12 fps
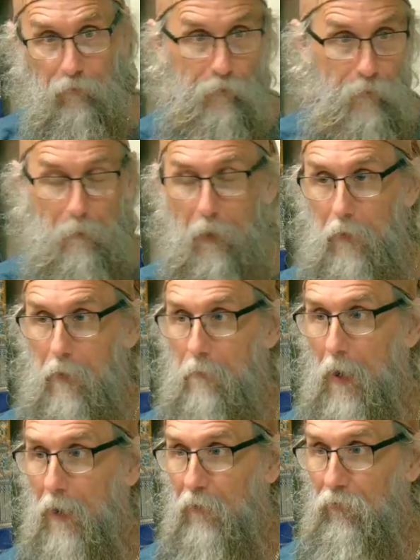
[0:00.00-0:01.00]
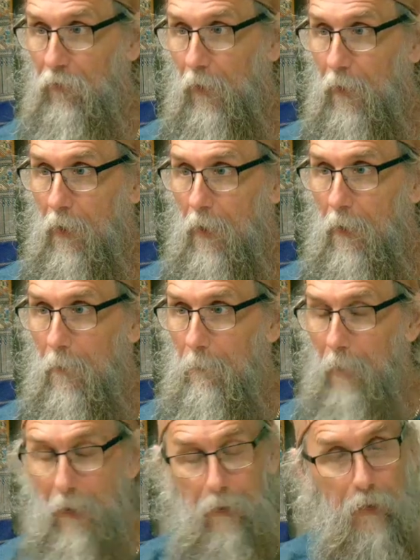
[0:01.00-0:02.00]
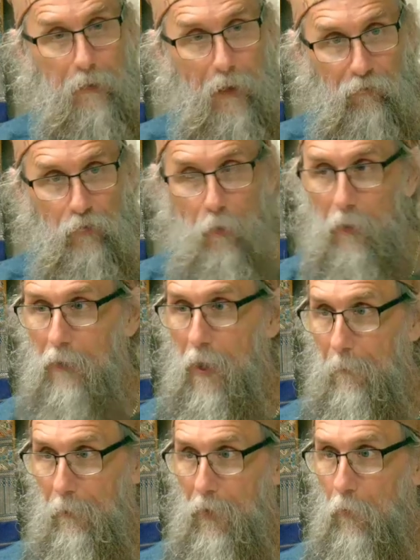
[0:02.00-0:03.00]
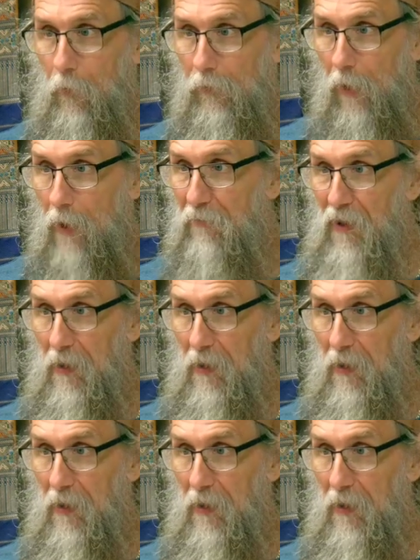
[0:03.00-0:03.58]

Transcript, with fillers: just a monk in a monastery. But unless you accompany it with love,